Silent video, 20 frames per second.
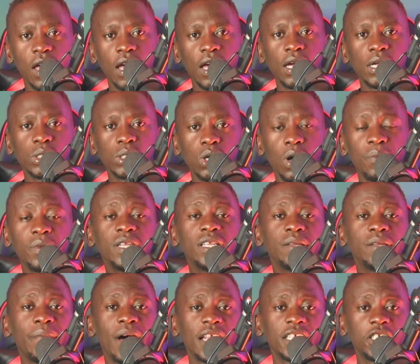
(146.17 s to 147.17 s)
So I mean,
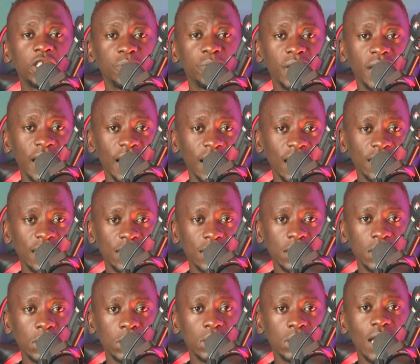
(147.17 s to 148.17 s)
manager Mikel
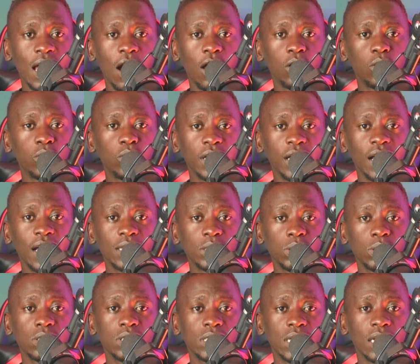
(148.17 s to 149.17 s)
Arteta is now looking
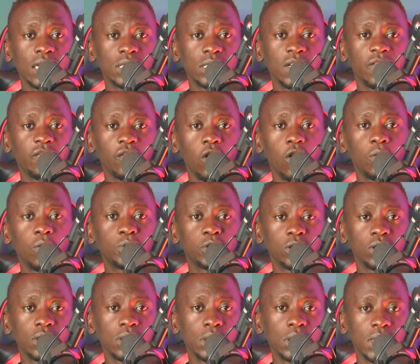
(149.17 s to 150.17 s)
at alternative
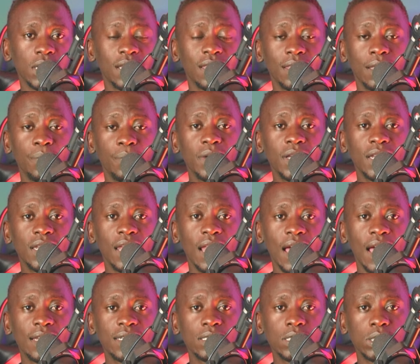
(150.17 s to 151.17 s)
options, and the
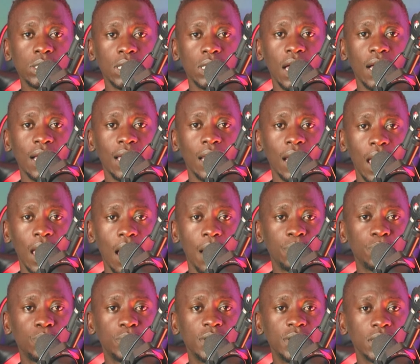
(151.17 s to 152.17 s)
Midlands
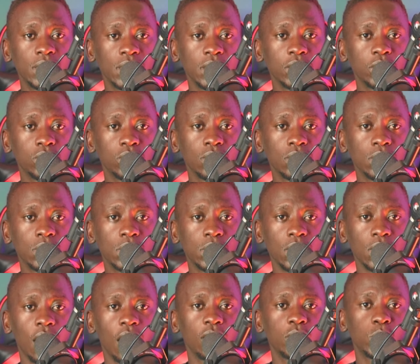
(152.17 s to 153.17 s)
club decisions
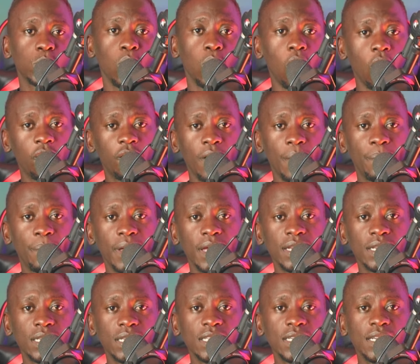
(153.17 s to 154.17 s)
to offer
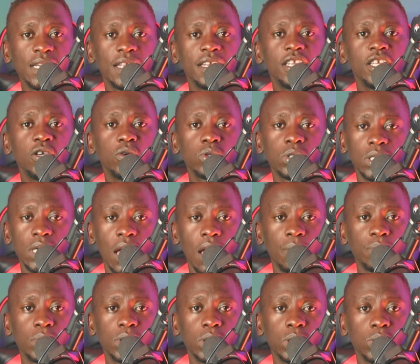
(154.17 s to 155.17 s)
Bentley new
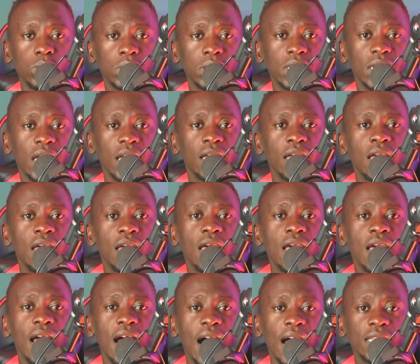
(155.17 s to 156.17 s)
terms to stay
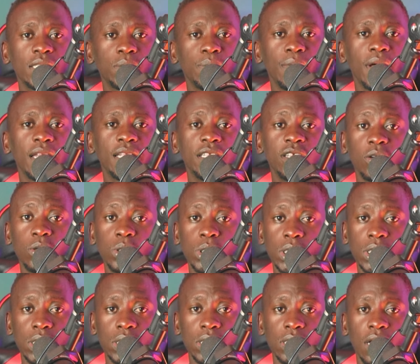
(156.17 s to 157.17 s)
at
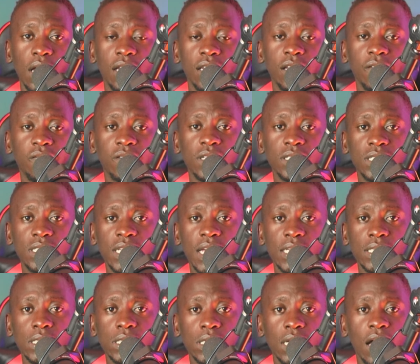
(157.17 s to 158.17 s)
Malinox definitely
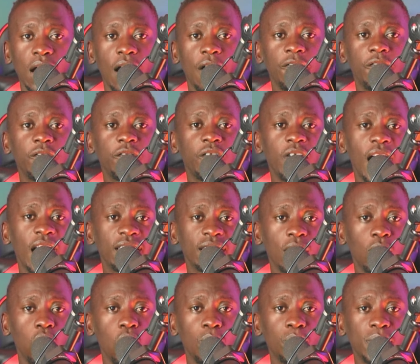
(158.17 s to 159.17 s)
has further
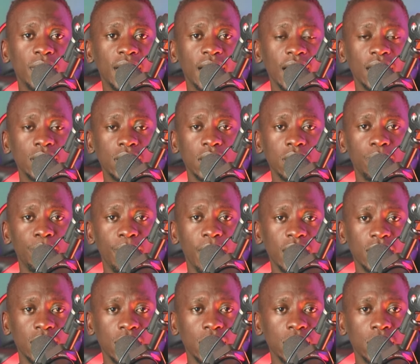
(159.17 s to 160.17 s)
complicated
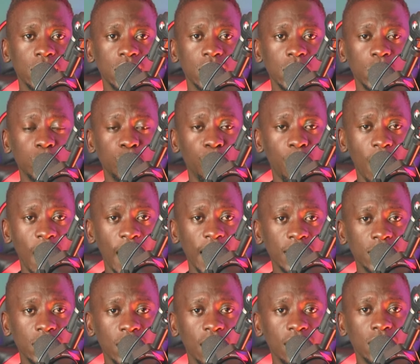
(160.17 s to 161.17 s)
matters
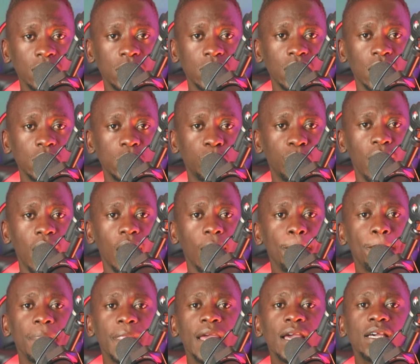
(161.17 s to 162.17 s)
despite the setback.
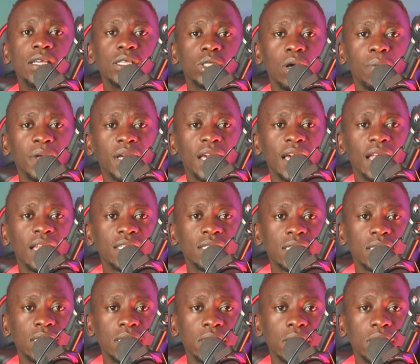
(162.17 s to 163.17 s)
So Mikel
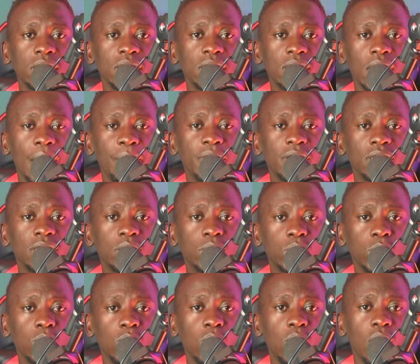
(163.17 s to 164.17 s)
Arteta is determined
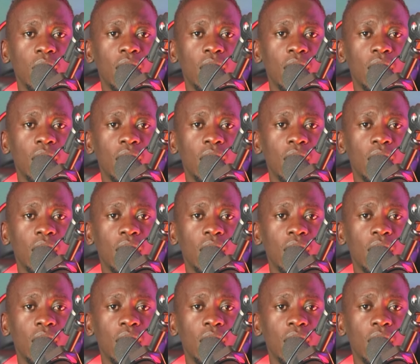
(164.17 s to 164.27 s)
to